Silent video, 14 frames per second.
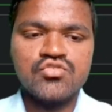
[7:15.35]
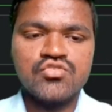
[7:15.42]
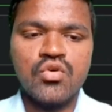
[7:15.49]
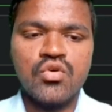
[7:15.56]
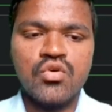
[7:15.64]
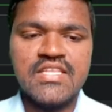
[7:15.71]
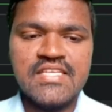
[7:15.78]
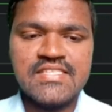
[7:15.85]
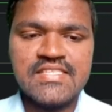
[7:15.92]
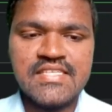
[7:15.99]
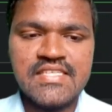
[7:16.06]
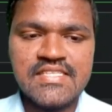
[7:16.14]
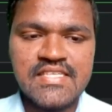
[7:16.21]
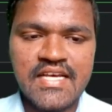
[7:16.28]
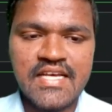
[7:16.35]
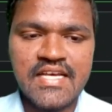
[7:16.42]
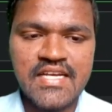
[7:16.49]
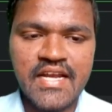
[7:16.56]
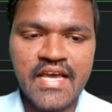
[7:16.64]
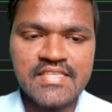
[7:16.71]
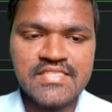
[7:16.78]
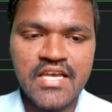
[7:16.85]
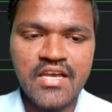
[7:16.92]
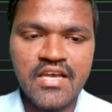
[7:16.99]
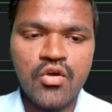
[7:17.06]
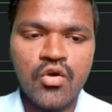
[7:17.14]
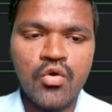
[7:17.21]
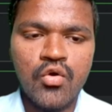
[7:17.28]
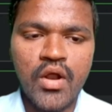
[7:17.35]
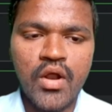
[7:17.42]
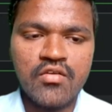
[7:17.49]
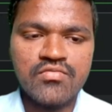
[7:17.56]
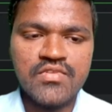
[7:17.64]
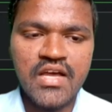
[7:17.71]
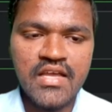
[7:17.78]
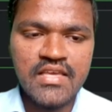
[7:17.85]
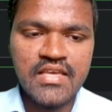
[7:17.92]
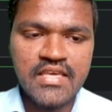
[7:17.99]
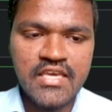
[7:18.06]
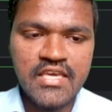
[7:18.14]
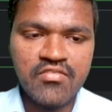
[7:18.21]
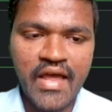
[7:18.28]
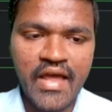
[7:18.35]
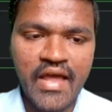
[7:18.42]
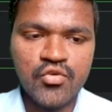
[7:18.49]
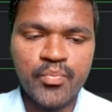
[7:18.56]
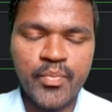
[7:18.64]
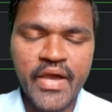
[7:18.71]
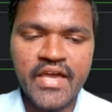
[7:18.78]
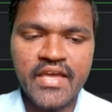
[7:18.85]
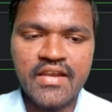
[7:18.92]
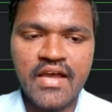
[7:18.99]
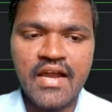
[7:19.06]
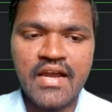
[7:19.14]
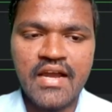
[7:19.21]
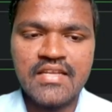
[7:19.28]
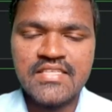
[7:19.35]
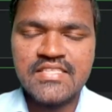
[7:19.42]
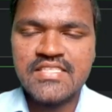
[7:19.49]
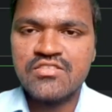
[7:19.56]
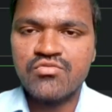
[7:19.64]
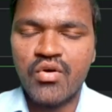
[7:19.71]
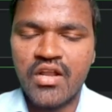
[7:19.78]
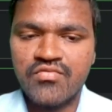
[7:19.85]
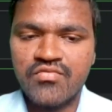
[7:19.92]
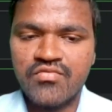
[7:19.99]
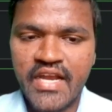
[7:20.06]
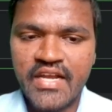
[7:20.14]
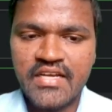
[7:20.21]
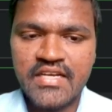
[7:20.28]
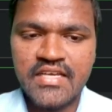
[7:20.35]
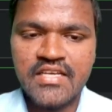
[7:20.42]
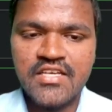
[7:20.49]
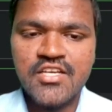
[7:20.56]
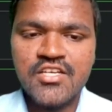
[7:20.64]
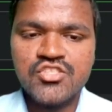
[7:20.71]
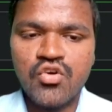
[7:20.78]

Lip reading: So this is considered as a one of the key value pair and this is one of the entity.